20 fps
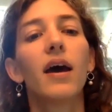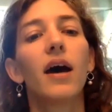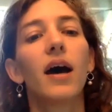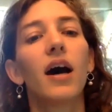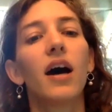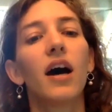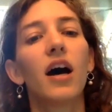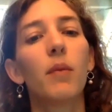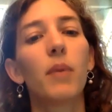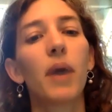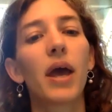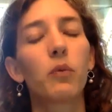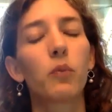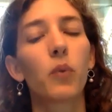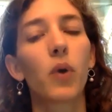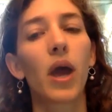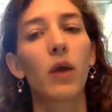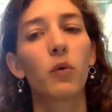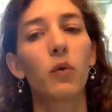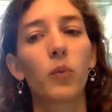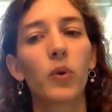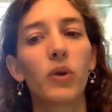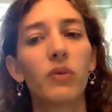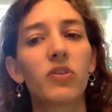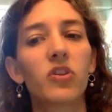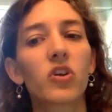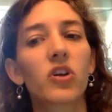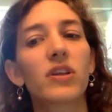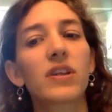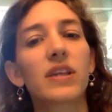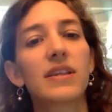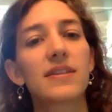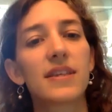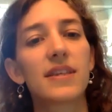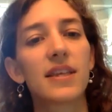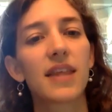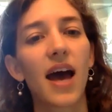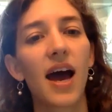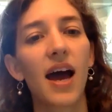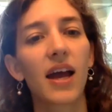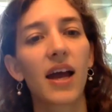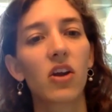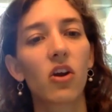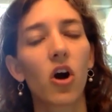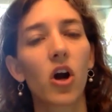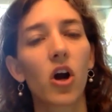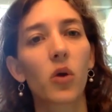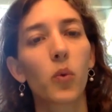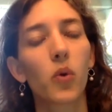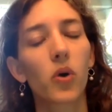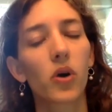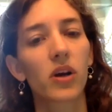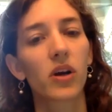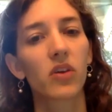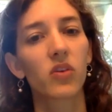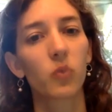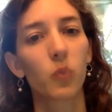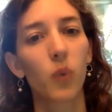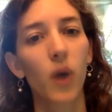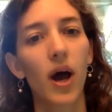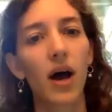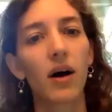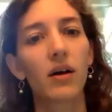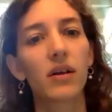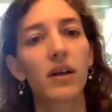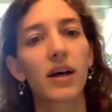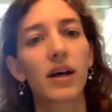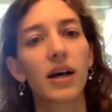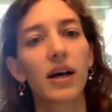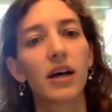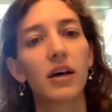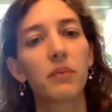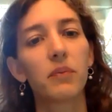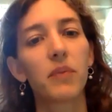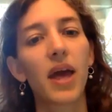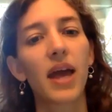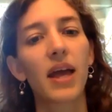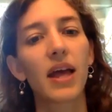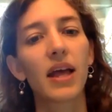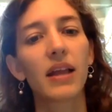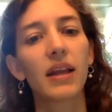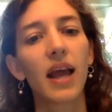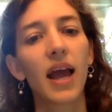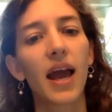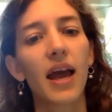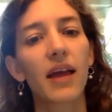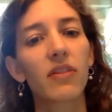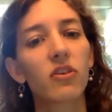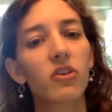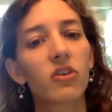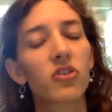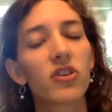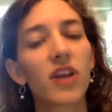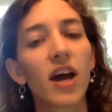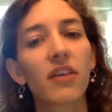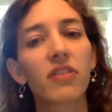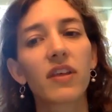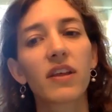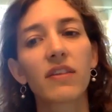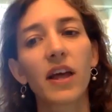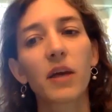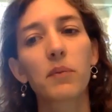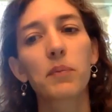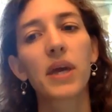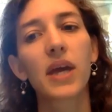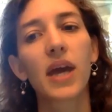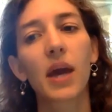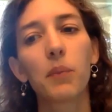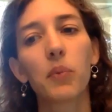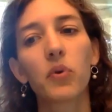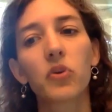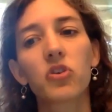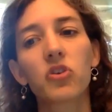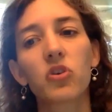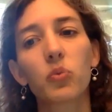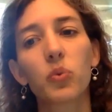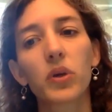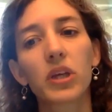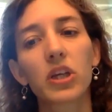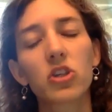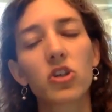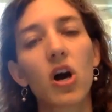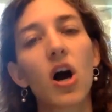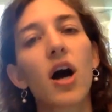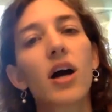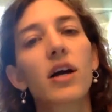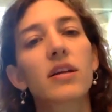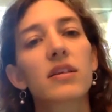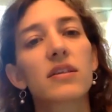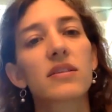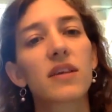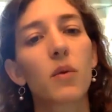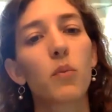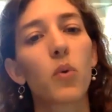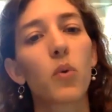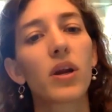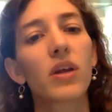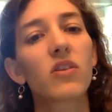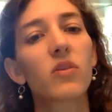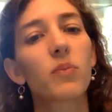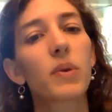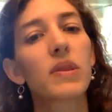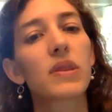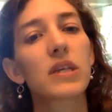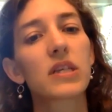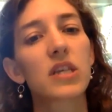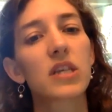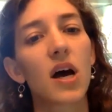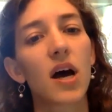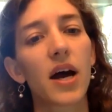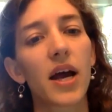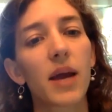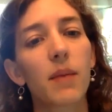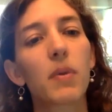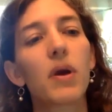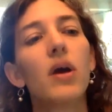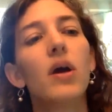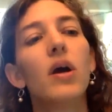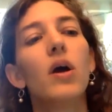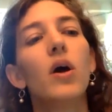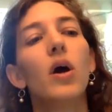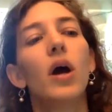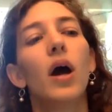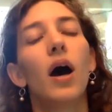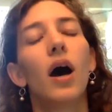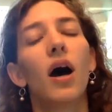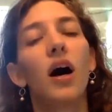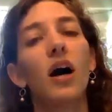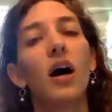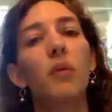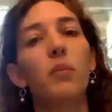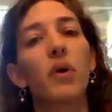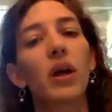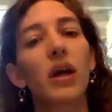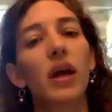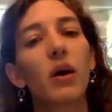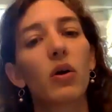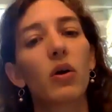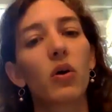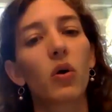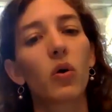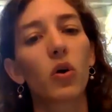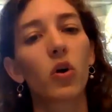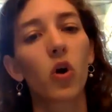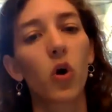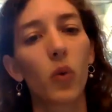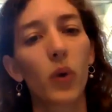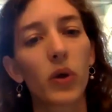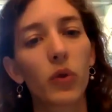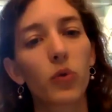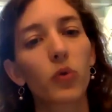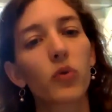And we certainly see that in our work as well. And there's nothing like being able to really talk to someone and spend the time going through